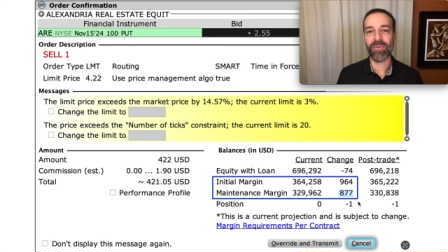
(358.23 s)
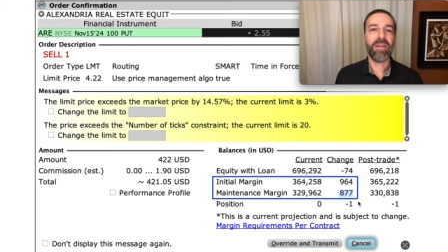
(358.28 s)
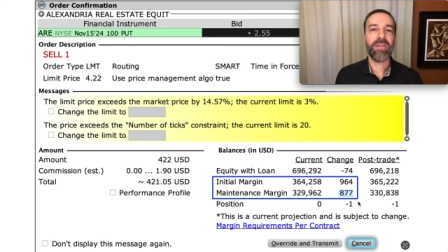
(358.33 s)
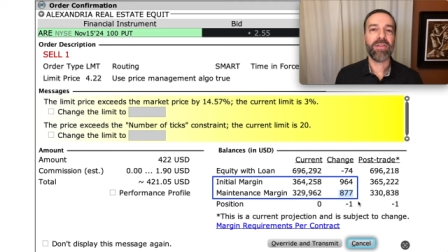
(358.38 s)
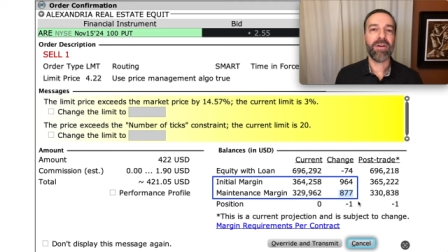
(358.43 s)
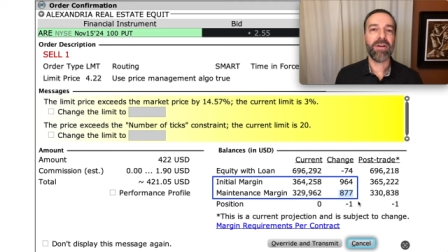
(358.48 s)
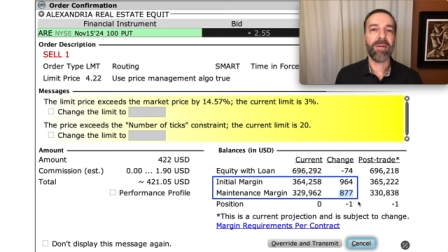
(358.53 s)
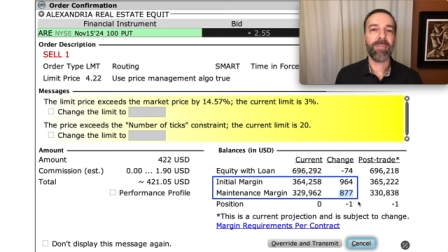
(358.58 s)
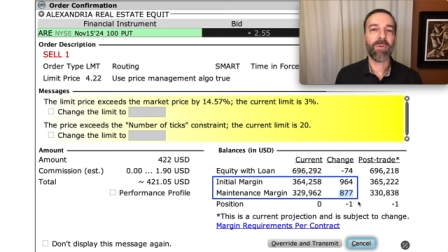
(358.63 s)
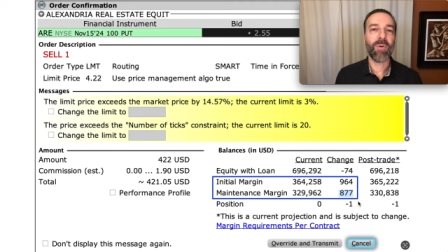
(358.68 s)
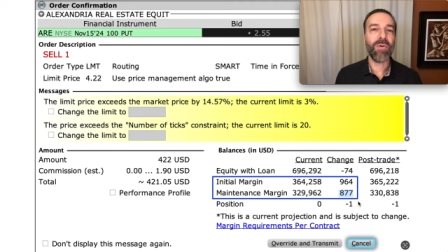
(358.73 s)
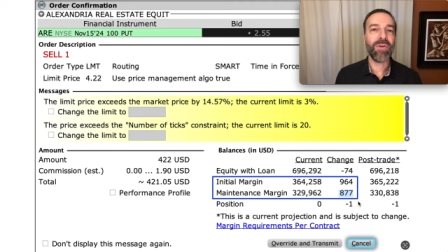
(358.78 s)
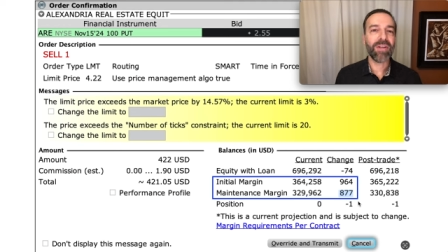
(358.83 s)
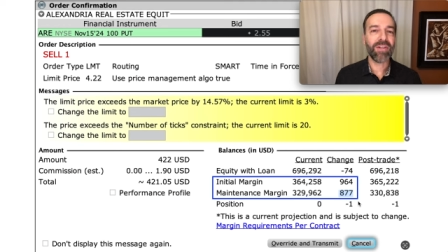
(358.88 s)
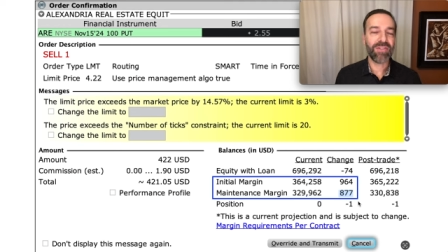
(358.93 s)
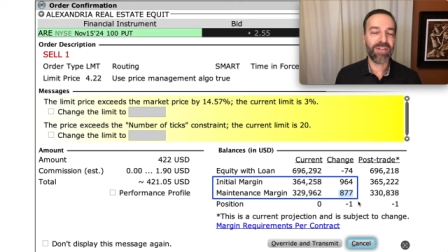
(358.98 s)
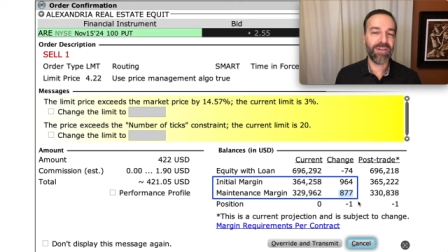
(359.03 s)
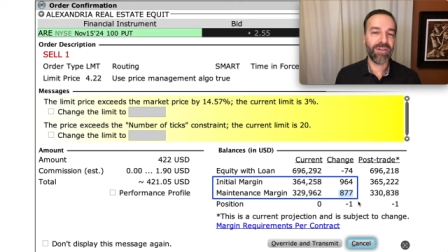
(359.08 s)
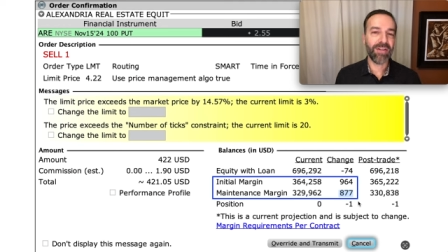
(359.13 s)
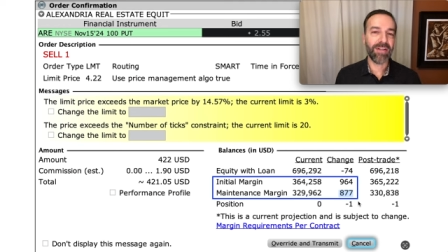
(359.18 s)
Third, I'm going to
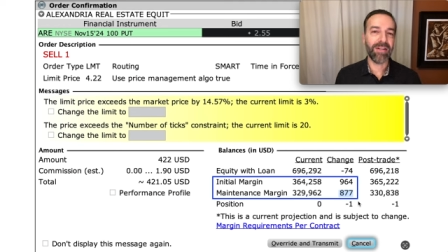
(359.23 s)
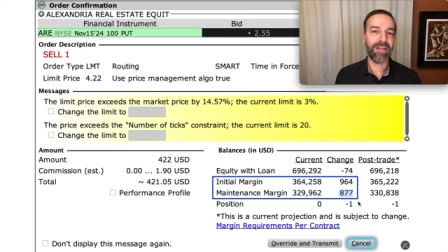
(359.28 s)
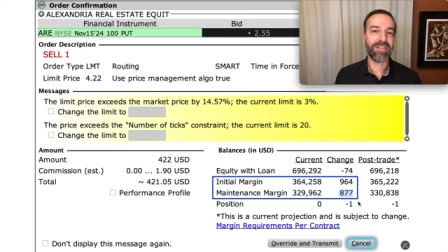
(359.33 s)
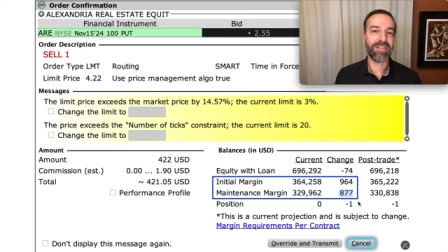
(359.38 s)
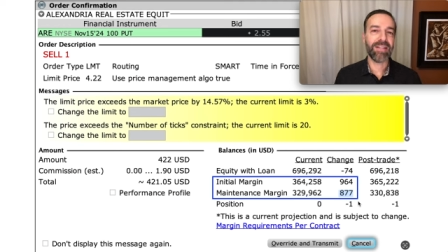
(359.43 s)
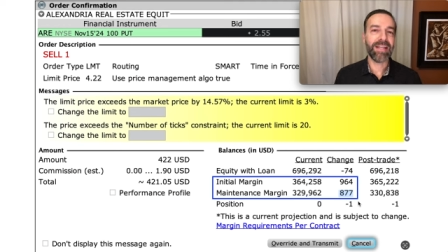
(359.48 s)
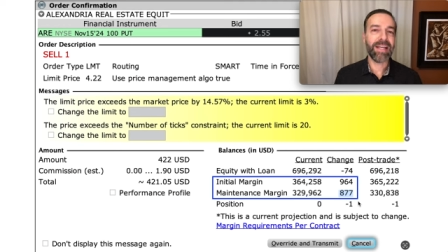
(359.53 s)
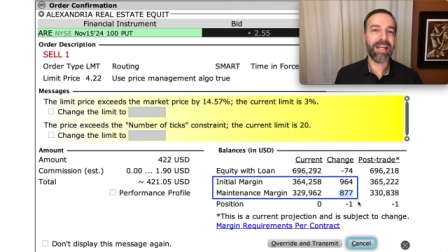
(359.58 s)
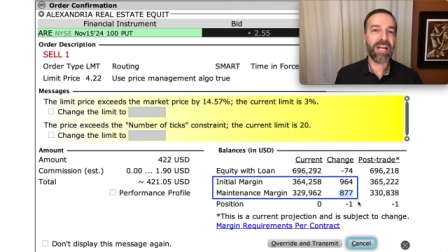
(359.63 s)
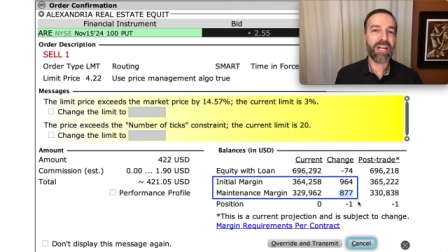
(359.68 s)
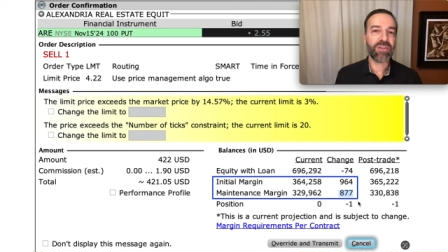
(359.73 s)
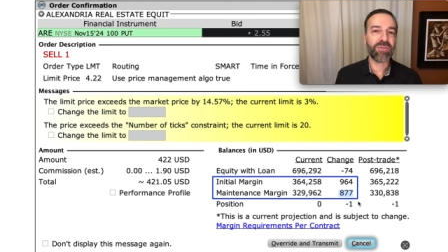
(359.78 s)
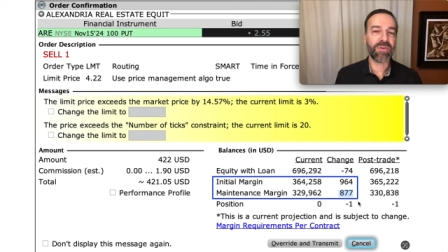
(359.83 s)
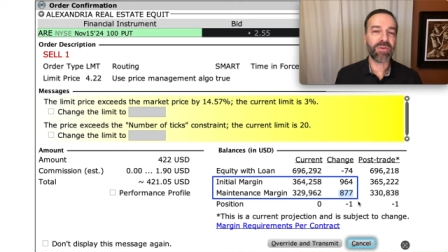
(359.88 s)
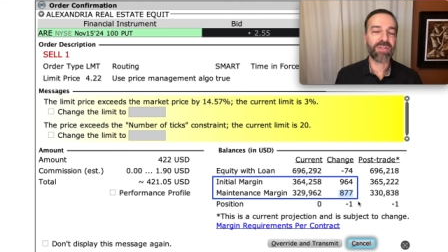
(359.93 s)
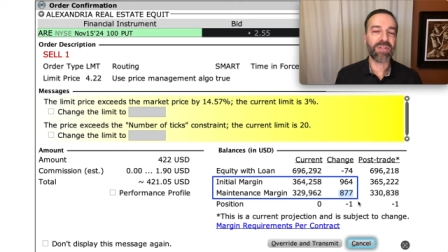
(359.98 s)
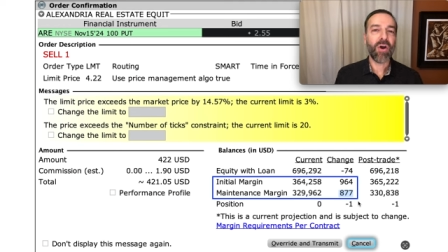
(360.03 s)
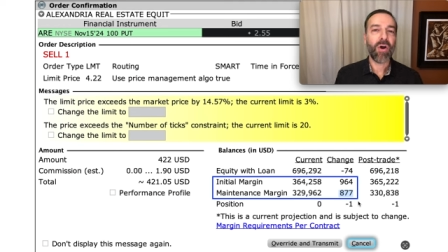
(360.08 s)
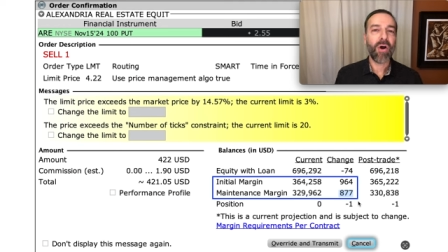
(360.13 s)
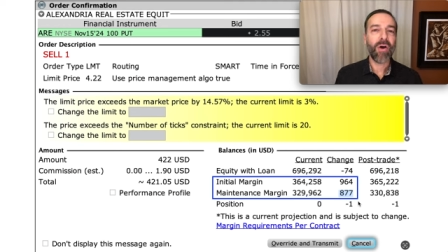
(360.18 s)
continue collecting
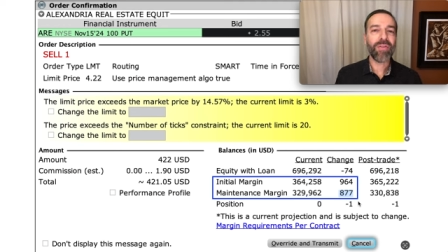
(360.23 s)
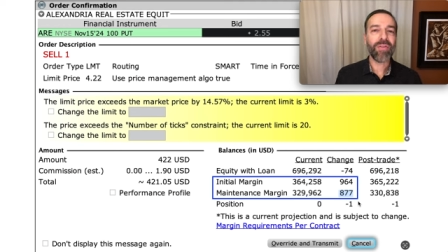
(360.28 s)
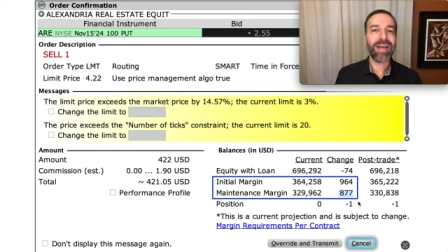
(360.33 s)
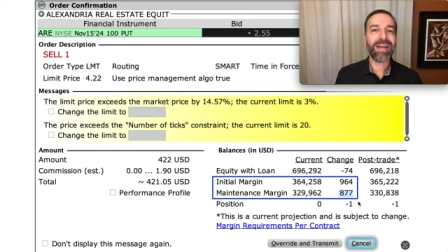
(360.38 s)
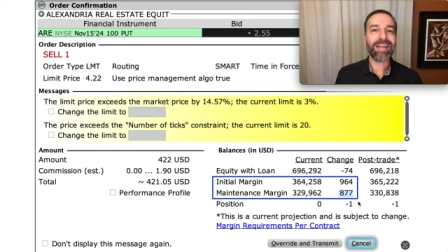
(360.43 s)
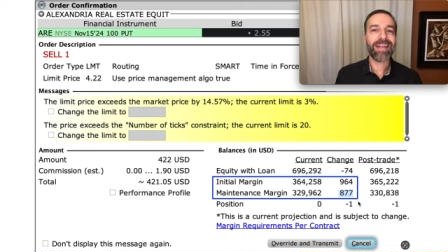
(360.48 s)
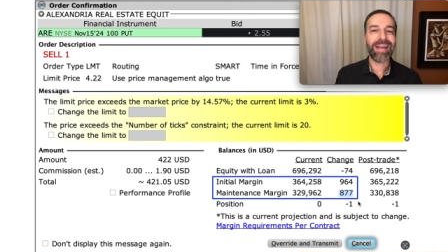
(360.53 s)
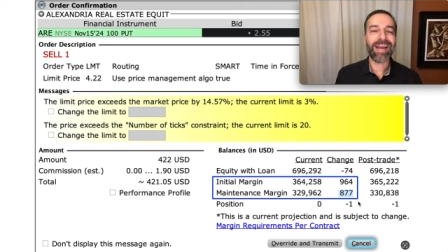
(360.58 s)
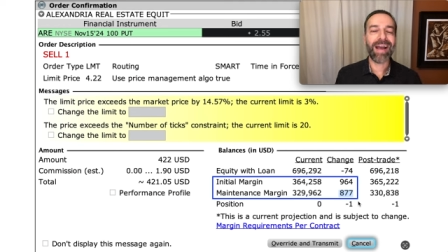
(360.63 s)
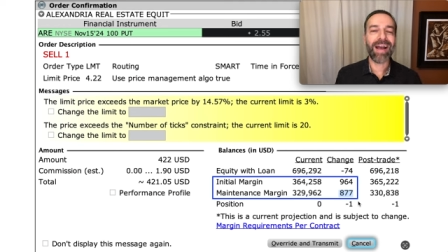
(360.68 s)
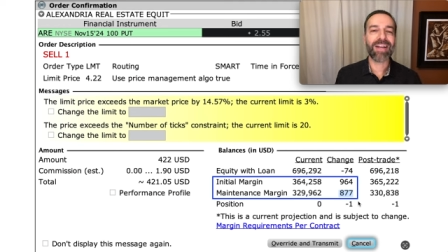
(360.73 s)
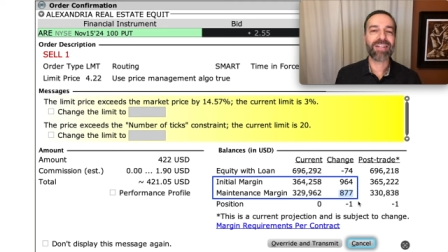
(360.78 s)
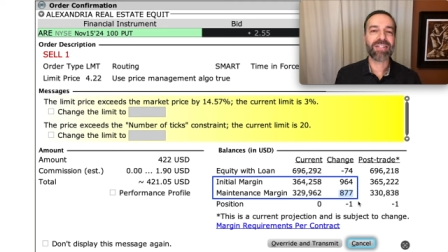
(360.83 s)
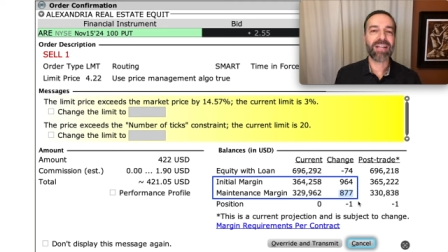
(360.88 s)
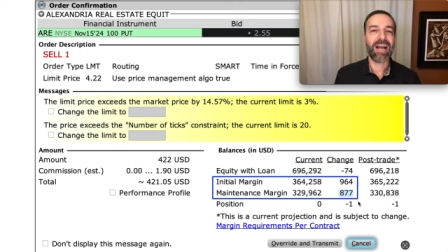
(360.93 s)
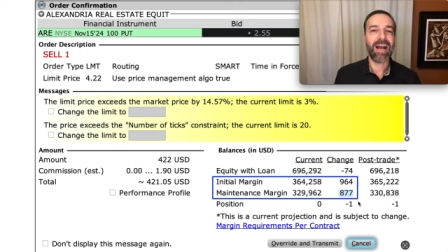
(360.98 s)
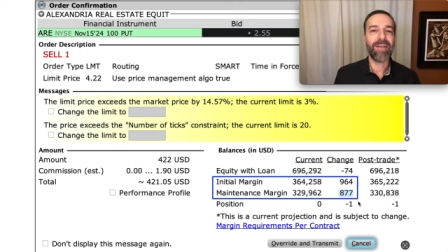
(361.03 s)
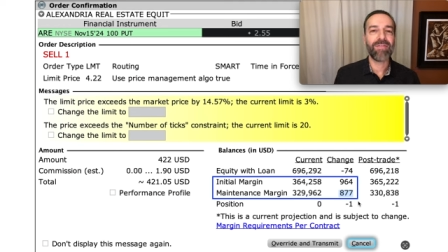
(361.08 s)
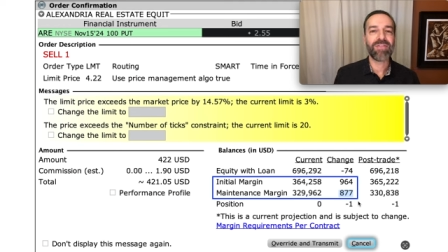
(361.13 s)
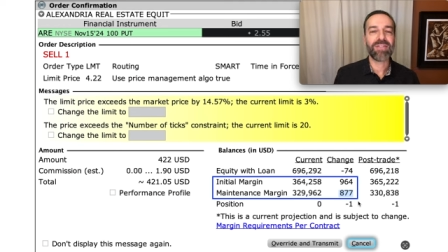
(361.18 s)
interest on that cash
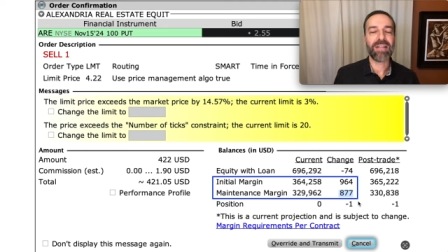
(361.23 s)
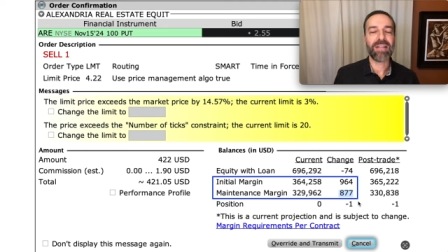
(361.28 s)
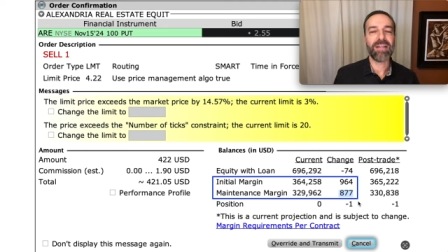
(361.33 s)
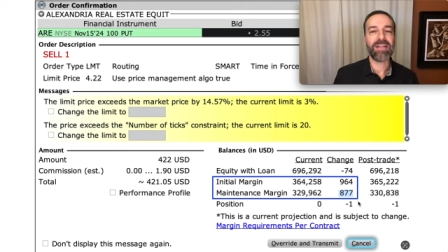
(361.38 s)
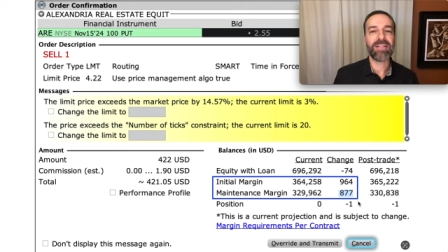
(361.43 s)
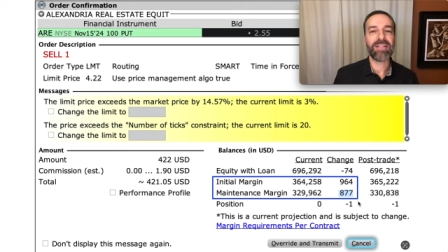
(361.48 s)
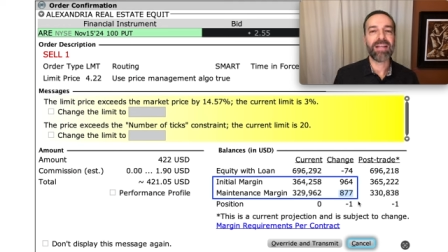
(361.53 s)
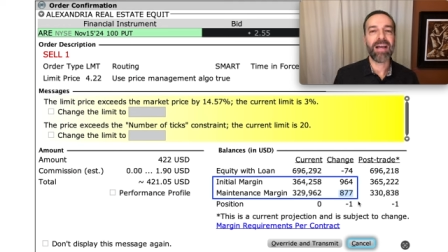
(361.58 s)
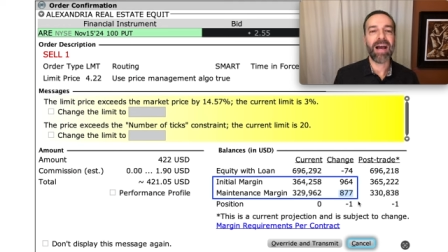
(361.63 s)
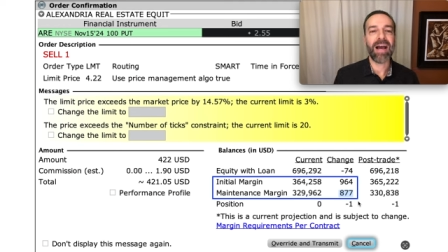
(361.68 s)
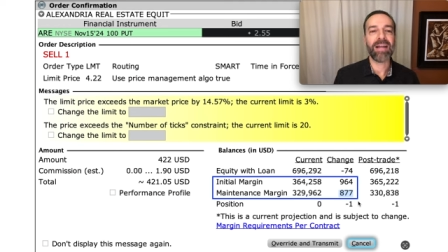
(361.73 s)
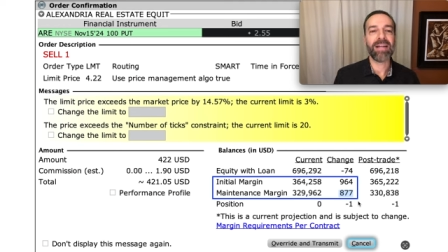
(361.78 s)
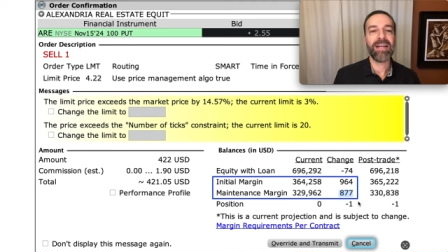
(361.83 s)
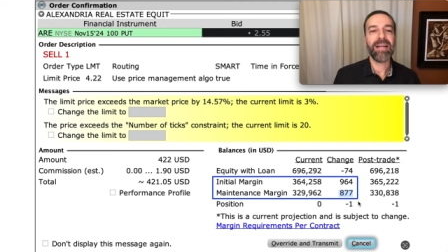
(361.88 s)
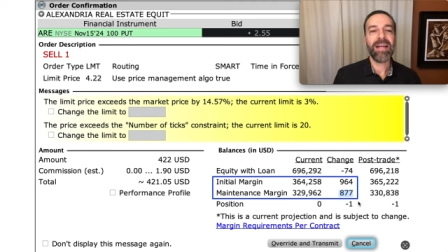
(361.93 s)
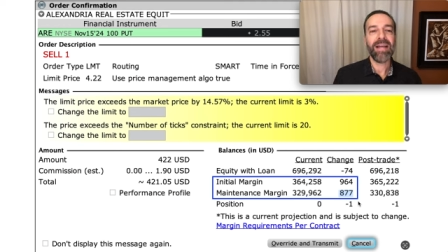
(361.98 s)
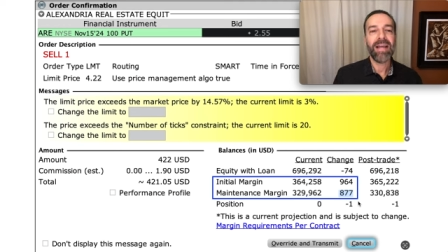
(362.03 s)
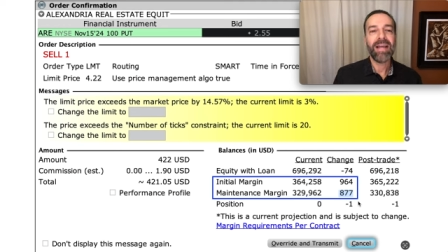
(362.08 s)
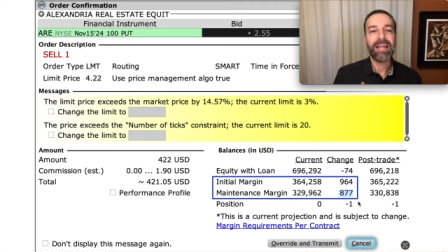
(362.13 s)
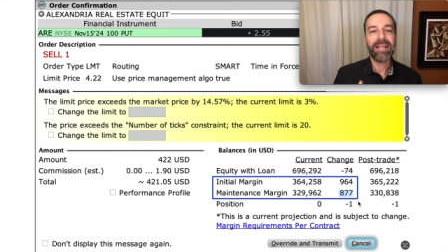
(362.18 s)
I've set aside
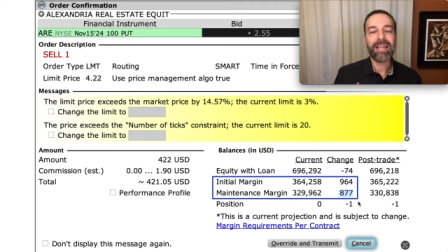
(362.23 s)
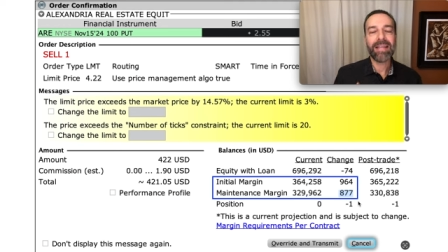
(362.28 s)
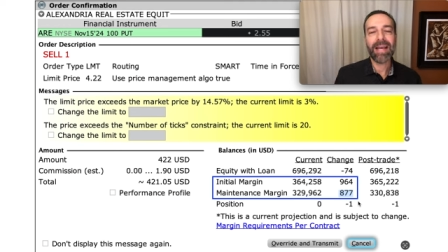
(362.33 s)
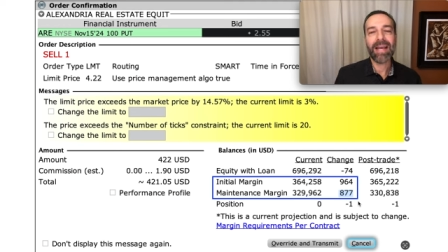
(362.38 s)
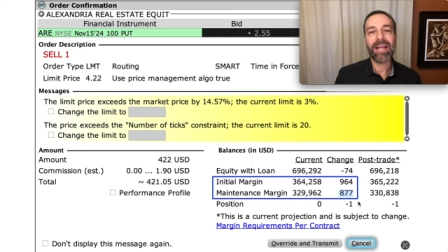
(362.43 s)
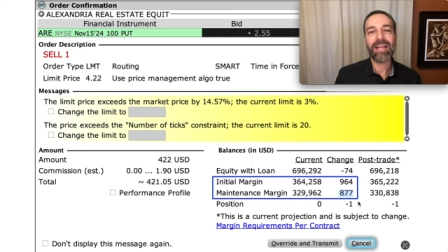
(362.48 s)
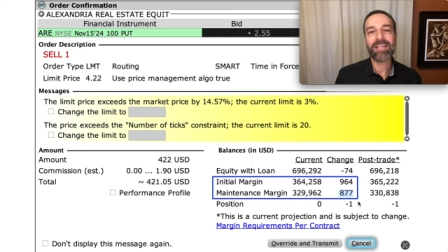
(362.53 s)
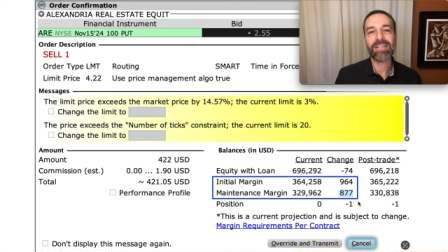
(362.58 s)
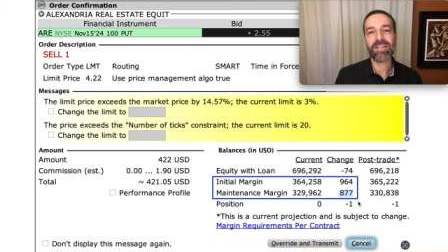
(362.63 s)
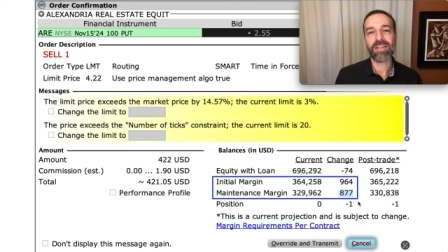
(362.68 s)
in case